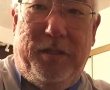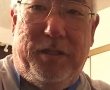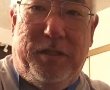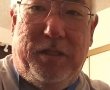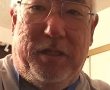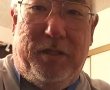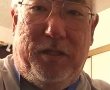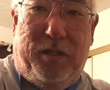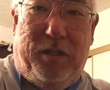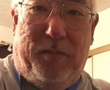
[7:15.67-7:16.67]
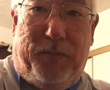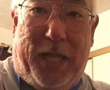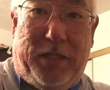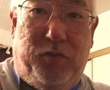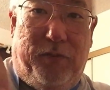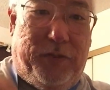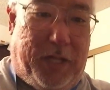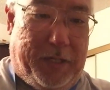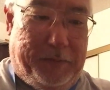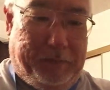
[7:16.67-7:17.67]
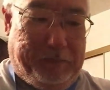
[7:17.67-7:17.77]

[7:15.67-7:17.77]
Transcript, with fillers: the black swivel on.